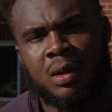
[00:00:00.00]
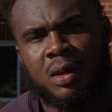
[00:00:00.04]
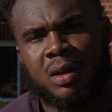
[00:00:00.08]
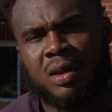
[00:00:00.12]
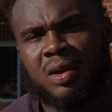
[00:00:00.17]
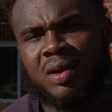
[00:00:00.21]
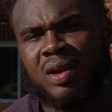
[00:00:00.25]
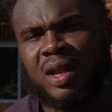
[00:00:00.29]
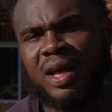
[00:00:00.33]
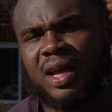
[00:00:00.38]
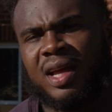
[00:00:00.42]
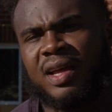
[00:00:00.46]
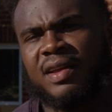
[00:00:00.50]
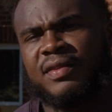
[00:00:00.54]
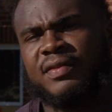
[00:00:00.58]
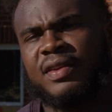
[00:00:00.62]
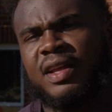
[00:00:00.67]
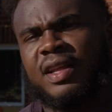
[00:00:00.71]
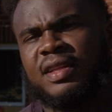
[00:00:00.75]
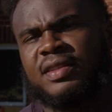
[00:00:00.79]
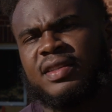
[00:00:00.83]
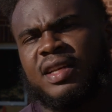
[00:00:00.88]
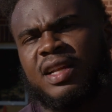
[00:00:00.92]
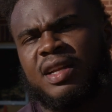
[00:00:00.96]
You know, like
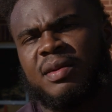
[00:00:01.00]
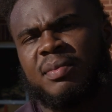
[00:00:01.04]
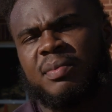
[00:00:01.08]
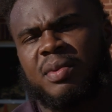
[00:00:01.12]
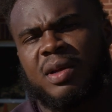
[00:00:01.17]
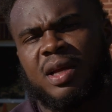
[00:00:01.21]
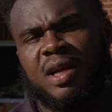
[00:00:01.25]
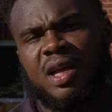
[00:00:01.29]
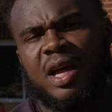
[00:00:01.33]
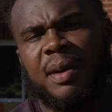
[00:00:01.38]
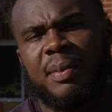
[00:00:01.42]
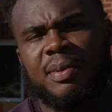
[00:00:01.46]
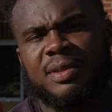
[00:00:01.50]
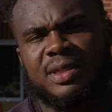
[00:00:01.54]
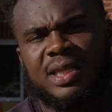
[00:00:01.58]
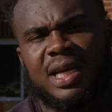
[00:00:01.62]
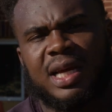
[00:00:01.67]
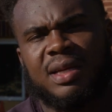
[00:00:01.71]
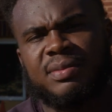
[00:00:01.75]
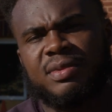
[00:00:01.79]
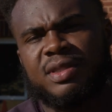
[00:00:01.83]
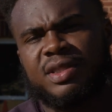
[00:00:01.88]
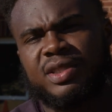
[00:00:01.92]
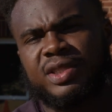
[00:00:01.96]
I've said a couple
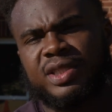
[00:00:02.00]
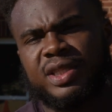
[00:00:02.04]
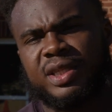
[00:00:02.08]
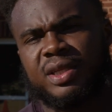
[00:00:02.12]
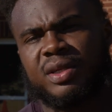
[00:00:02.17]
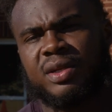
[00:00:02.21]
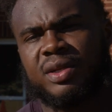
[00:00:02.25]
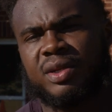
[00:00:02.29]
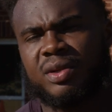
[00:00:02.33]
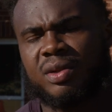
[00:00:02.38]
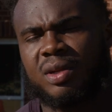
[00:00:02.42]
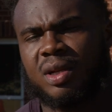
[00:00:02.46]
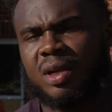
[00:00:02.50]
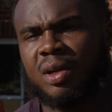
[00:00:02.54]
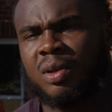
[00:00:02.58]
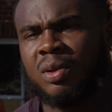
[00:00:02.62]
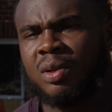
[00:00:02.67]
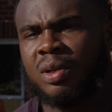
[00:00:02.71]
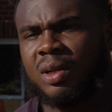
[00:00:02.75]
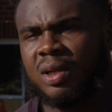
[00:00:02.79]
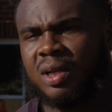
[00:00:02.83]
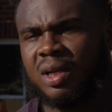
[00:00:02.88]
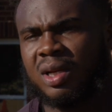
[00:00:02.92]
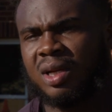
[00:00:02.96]
times this year, you know,
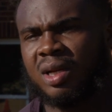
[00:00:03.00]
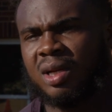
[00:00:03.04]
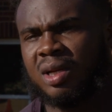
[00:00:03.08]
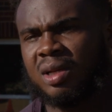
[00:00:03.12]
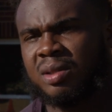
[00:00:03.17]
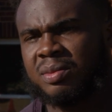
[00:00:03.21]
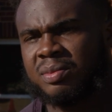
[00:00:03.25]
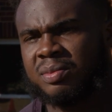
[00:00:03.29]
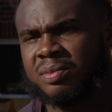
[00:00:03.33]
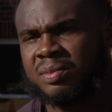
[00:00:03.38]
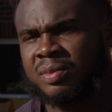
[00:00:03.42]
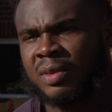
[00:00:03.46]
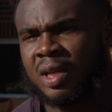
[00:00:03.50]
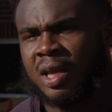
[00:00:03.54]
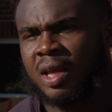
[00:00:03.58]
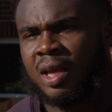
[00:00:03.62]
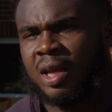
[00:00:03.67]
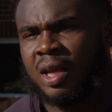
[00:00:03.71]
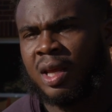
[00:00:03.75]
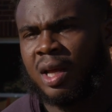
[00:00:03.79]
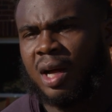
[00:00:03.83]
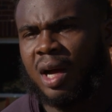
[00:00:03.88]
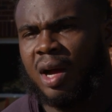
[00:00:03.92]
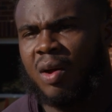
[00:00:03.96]

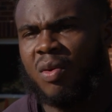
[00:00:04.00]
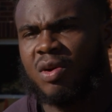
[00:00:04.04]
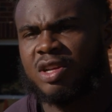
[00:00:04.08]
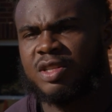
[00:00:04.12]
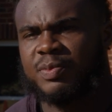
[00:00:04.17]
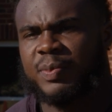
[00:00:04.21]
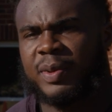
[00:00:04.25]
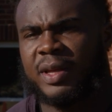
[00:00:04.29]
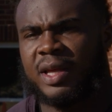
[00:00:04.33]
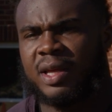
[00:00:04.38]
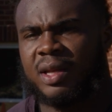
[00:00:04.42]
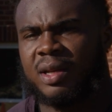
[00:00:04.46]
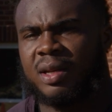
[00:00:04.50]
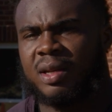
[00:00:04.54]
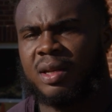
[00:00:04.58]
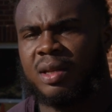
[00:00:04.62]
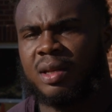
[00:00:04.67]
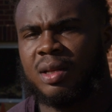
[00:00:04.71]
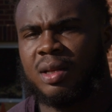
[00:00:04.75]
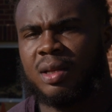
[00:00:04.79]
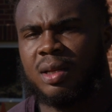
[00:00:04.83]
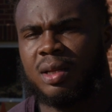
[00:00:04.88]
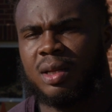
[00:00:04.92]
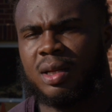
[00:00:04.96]
always being
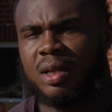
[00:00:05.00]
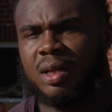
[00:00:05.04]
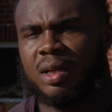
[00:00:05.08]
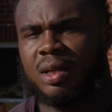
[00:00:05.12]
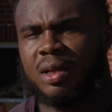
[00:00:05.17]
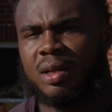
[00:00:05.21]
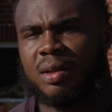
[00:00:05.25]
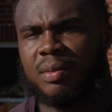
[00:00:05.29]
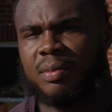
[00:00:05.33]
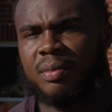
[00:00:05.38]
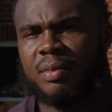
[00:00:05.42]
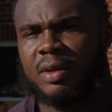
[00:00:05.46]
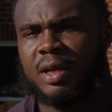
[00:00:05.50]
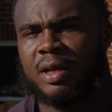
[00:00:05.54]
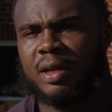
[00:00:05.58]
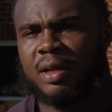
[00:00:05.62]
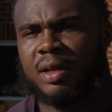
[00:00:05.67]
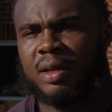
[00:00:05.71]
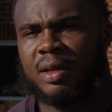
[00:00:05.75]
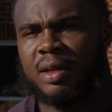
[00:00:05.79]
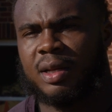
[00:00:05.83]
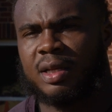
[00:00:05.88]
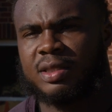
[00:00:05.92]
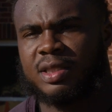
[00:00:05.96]

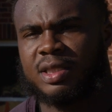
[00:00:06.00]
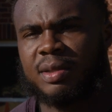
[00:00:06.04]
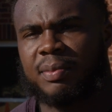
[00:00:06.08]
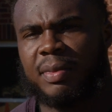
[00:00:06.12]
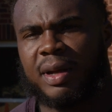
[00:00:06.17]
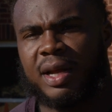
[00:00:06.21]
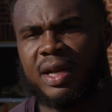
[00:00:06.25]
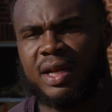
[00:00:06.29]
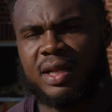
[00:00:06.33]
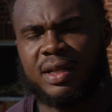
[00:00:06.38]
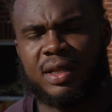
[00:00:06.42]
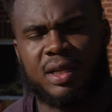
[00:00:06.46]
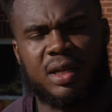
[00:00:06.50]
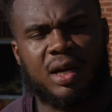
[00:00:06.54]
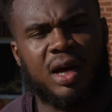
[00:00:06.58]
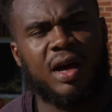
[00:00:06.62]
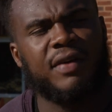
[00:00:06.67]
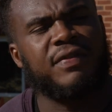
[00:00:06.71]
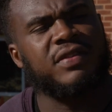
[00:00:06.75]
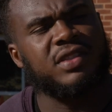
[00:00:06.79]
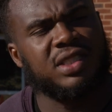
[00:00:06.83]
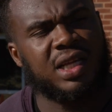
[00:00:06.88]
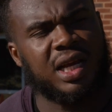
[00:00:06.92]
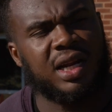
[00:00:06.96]
somebody that the
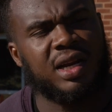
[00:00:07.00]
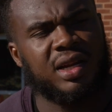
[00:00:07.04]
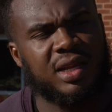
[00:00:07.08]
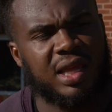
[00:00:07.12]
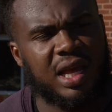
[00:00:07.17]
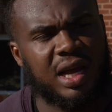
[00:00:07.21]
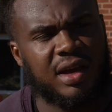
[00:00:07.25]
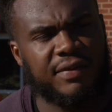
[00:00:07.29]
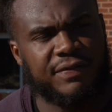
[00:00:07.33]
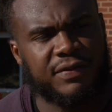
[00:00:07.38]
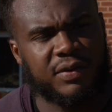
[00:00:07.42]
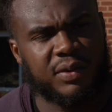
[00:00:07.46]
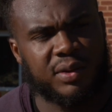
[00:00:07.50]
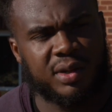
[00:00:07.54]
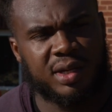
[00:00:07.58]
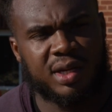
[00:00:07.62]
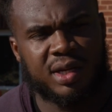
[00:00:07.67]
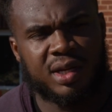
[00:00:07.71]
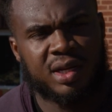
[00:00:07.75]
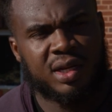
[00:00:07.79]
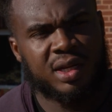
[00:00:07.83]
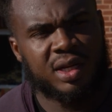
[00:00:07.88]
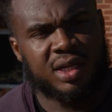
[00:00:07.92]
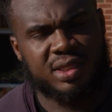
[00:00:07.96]
offense got to account for
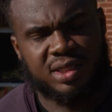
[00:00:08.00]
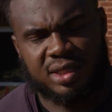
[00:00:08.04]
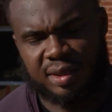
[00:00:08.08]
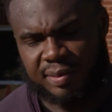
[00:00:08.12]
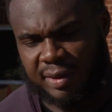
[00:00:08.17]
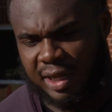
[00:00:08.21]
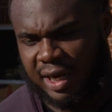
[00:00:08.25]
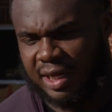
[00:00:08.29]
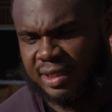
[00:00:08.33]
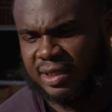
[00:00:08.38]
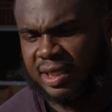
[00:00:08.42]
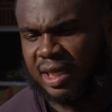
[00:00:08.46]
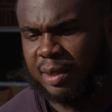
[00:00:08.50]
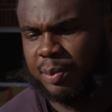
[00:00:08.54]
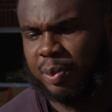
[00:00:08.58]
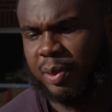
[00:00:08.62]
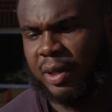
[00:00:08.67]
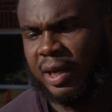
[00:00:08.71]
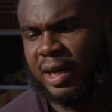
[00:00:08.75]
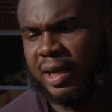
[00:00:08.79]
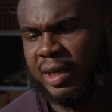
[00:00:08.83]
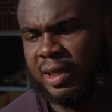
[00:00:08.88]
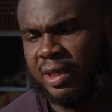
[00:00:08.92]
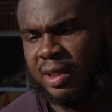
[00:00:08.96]
is something that I take
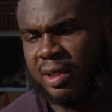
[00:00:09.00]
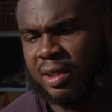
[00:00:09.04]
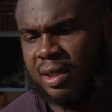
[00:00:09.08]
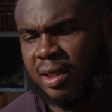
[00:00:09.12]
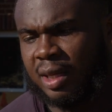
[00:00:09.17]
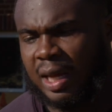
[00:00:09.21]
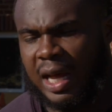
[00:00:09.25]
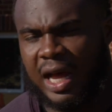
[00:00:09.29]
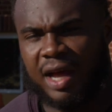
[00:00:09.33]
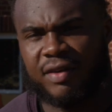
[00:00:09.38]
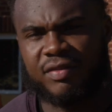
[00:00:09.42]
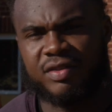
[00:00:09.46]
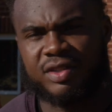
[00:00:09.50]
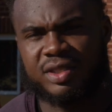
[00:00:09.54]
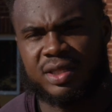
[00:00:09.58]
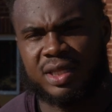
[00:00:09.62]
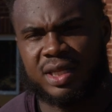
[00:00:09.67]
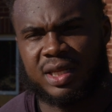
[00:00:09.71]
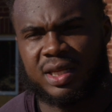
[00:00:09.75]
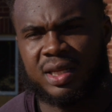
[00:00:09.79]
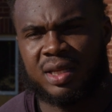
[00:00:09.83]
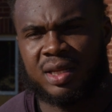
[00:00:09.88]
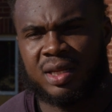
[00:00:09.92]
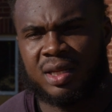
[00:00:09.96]
pride in,
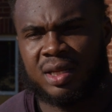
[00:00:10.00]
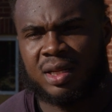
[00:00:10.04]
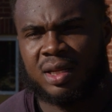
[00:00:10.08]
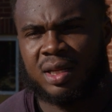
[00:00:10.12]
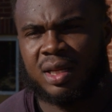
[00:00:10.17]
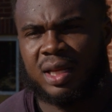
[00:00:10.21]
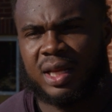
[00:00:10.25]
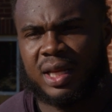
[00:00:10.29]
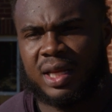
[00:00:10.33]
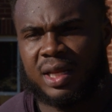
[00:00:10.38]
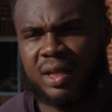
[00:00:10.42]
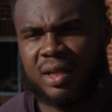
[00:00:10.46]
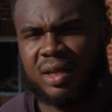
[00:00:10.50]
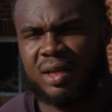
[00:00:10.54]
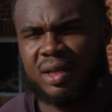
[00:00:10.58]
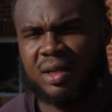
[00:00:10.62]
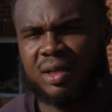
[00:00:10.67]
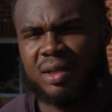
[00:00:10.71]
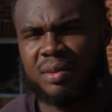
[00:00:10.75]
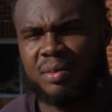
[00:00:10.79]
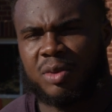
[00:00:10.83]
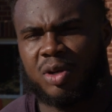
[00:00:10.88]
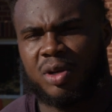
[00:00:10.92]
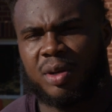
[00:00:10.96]
obviously. And
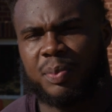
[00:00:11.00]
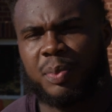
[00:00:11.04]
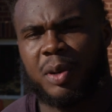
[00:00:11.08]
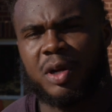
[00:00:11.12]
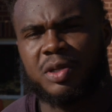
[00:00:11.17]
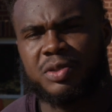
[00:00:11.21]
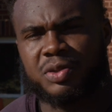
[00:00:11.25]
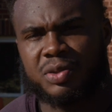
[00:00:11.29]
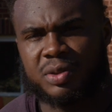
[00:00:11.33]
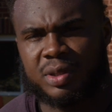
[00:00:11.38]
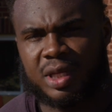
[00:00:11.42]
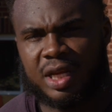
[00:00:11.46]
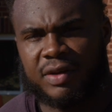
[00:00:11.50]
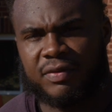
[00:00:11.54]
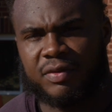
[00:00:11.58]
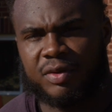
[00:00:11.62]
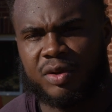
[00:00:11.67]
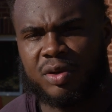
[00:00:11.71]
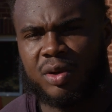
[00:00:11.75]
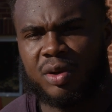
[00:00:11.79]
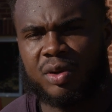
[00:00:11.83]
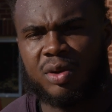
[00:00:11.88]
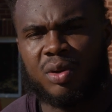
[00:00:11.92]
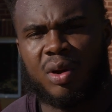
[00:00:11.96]
on a personal level,
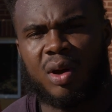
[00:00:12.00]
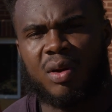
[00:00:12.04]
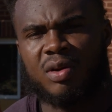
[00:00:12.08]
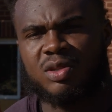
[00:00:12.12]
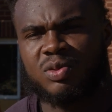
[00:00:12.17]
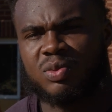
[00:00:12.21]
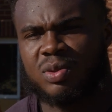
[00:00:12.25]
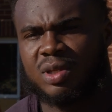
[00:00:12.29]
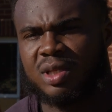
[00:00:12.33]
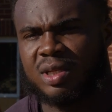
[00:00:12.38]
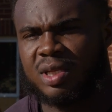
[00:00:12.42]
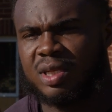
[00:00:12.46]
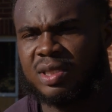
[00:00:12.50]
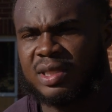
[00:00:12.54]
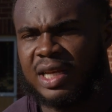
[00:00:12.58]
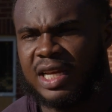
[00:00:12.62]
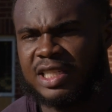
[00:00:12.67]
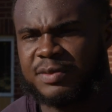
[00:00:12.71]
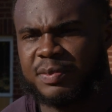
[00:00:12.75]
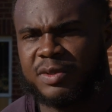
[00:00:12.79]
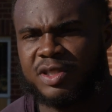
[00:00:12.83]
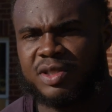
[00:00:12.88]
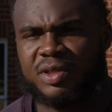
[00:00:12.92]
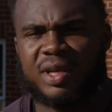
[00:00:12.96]
you know, you always want
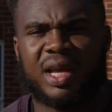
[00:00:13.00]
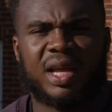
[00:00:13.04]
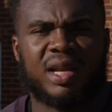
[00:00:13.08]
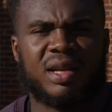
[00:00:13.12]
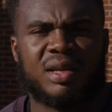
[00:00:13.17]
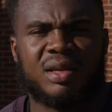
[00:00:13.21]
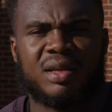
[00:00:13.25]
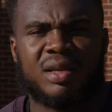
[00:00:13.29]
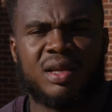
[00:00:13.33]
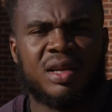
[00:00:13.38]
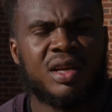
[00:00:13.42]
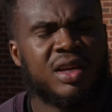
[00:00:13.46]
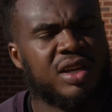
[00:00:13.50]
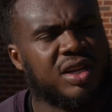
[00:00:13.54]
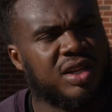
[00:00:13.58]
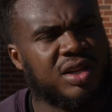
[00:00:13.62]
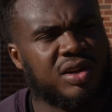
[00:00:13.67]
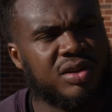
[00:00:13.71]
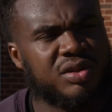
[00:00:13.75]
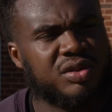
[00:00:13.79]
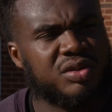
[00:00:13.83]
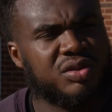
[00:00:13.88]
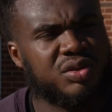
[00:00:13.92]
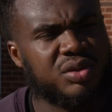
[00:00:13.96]
stats, but you got to, you
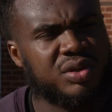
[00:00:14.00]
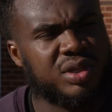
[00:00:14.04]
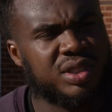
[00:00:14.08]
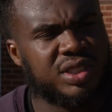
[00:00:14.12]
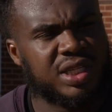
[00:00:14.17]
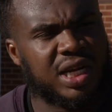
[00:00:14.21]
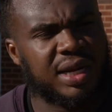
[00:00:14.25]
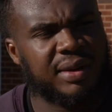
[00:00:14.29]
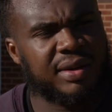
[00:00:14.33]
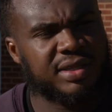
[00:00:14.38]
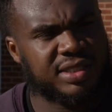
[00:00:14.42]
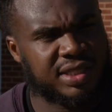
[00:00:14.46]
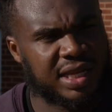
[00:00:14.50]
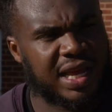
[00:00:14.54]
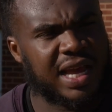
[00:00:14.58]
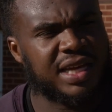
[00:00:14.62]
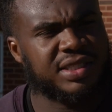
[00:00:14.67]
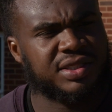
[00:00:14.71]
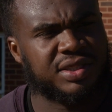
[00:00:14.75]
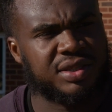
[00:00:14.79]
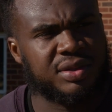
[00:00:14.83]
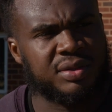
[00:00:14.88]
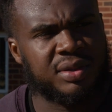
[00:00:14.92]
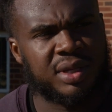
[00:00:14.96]
know, you do the job that's
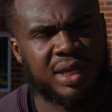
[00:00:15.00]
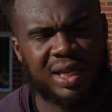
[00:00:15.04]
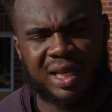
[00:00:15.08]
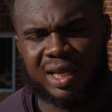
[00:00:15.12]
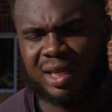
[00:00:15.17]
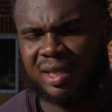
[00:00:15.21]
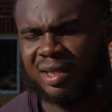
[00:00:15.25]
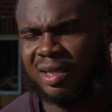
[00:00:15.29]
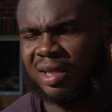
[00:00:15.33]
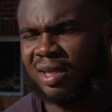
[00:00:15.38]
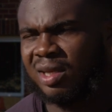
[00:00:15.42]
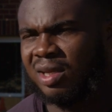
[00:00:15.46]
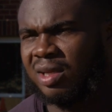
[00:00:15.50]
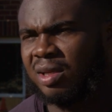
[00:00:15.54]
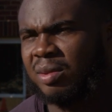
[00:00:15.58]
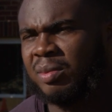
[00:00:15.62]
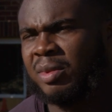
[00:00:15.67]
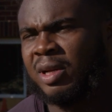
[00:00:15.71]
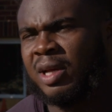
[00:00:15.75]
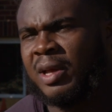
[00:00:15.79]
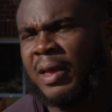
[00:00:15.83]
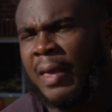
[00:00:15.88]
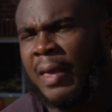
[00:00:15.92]
asked of you and to